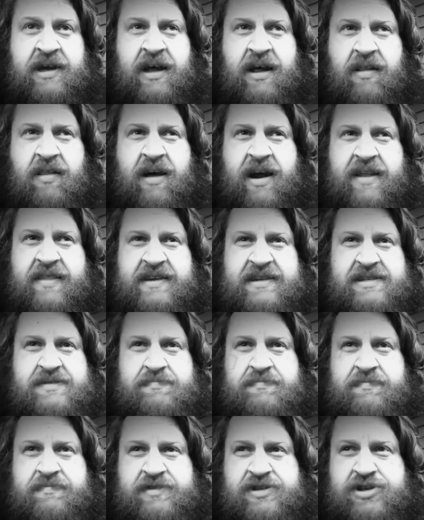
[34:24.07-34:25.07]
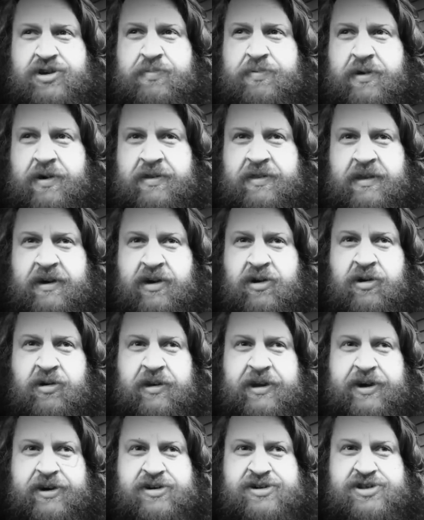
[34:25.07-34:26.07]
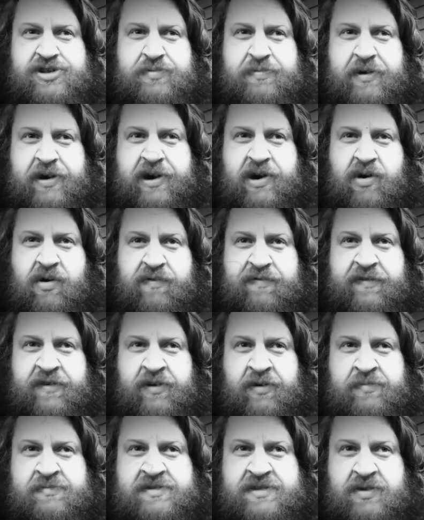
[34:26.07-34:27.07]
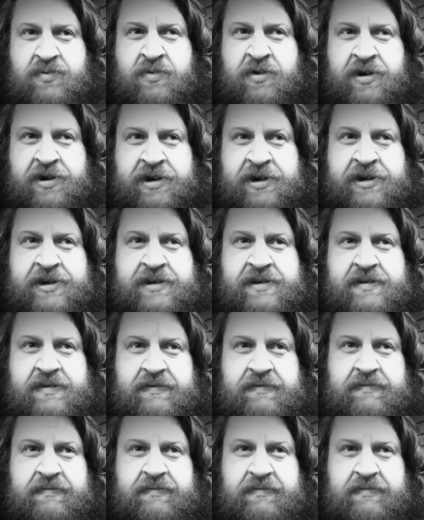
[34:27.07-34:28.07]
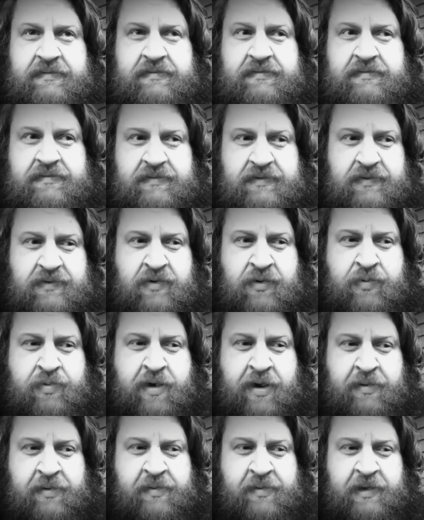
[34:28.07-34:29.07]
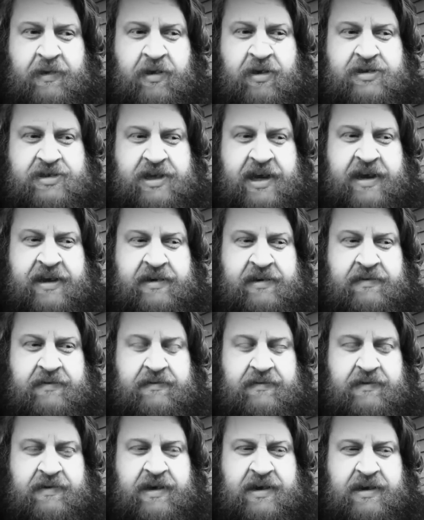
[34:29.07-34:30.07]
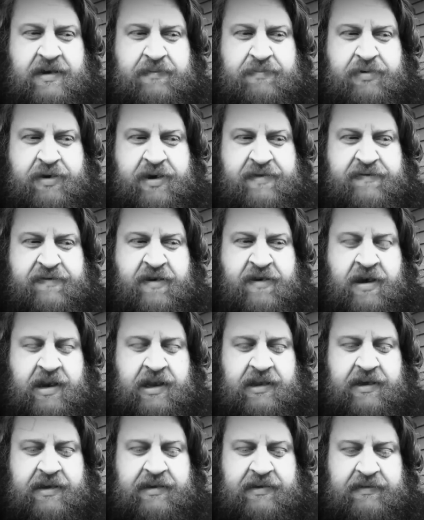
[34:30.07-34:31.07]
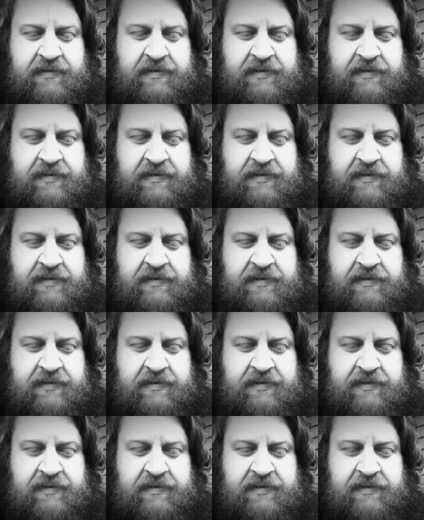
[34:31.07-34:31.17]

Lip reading: A lot of these the earlier superhero films that were good will probably be looked on pretty fondly.